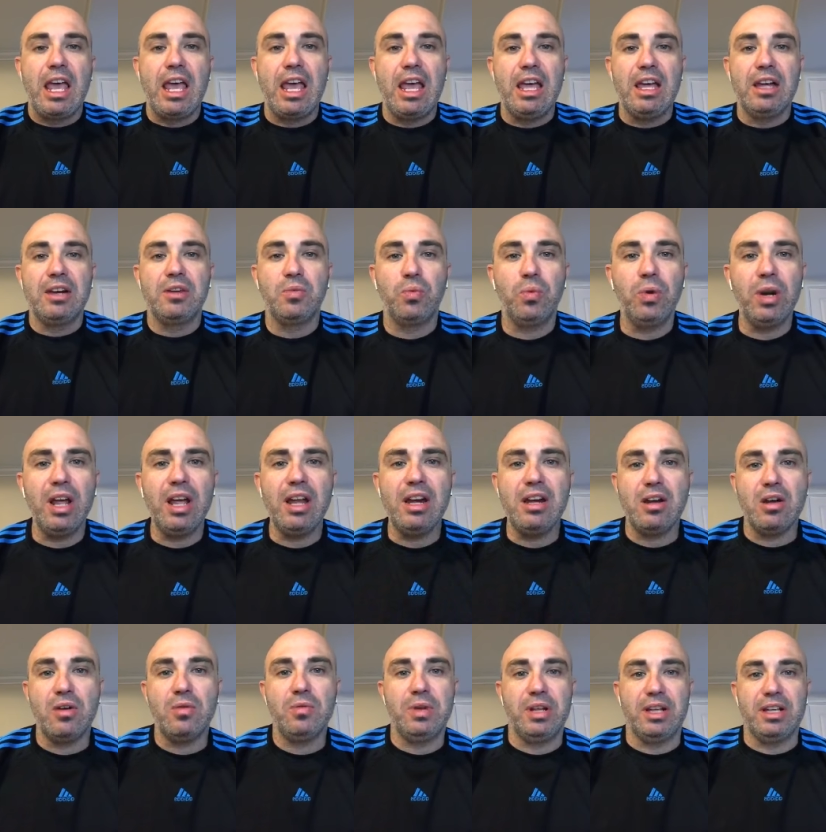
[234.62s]
And what I
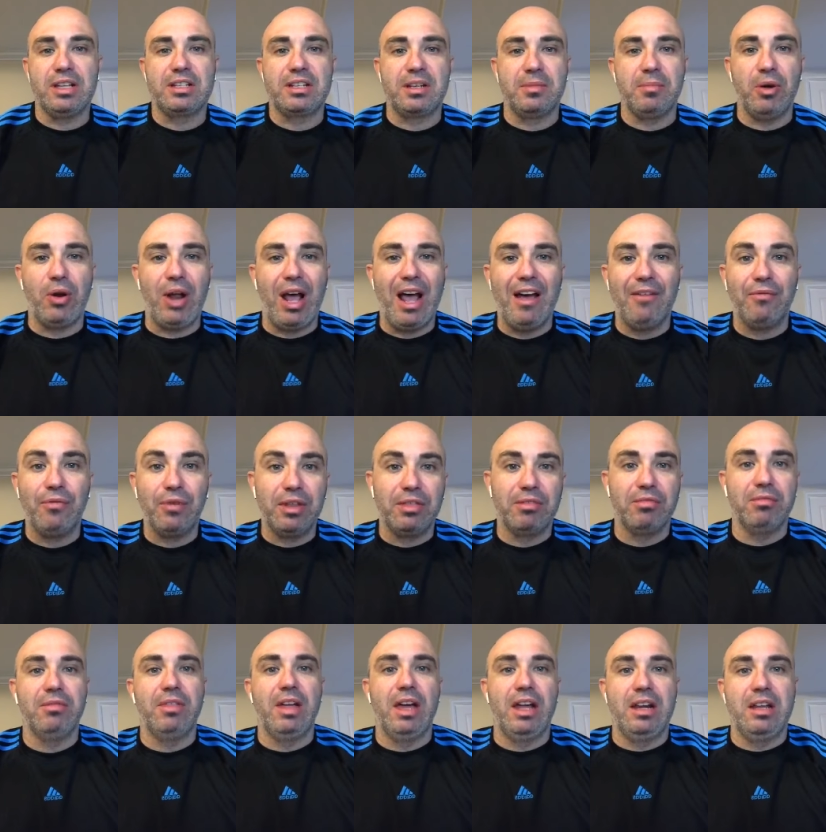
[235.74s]
noticed about halfway
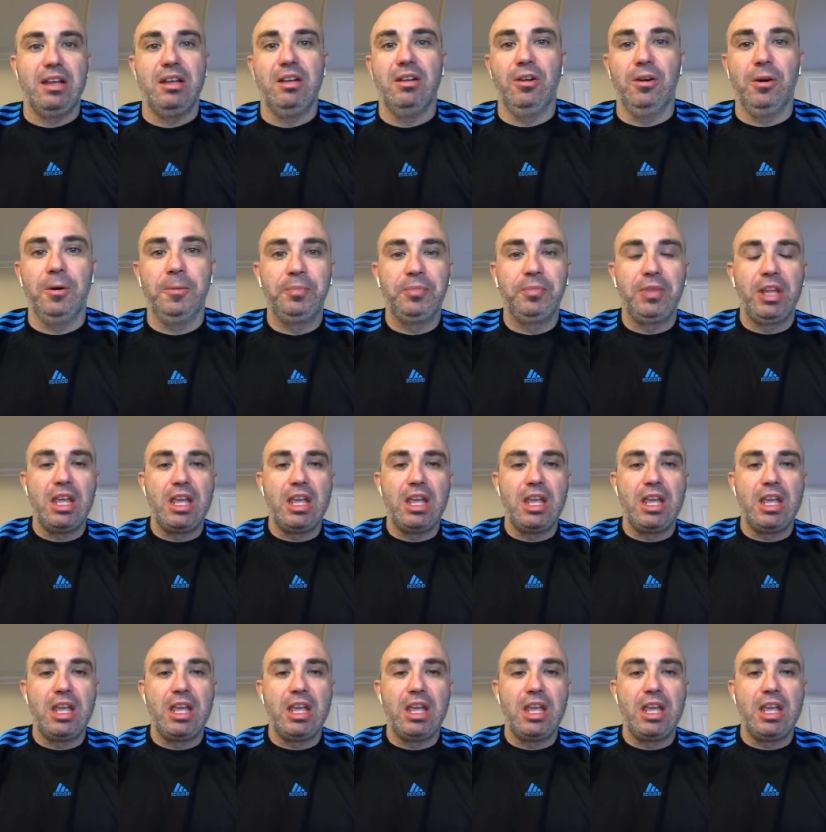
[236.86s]
through that year